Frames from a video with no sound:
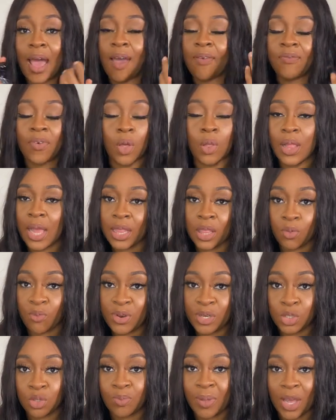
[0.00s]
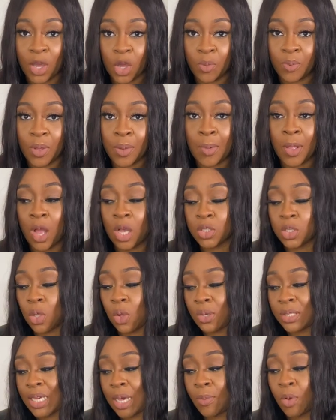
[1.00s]
I felt like the original Black Opium lasts a
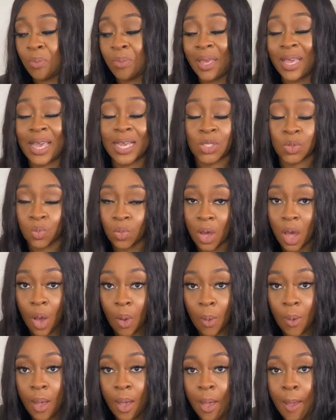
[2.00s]
long time on me as well,